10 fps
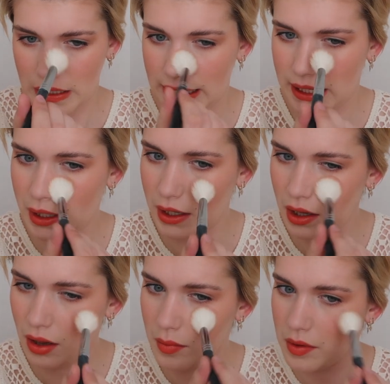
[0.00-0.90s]
add a
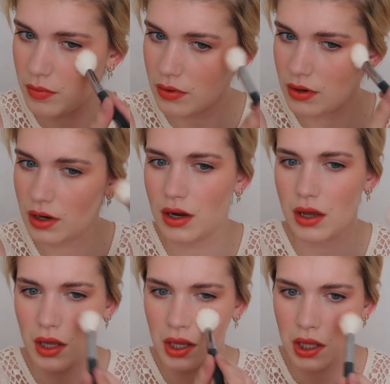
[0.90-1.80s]
little bit more,
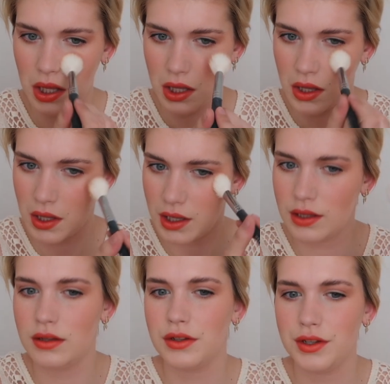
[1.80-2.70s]

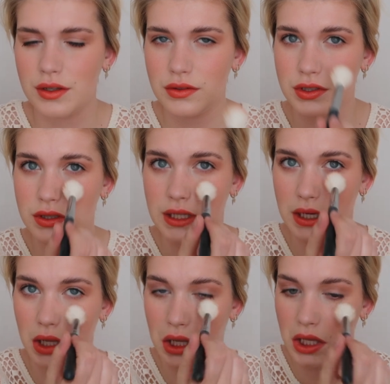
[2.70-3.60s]
you know, just that,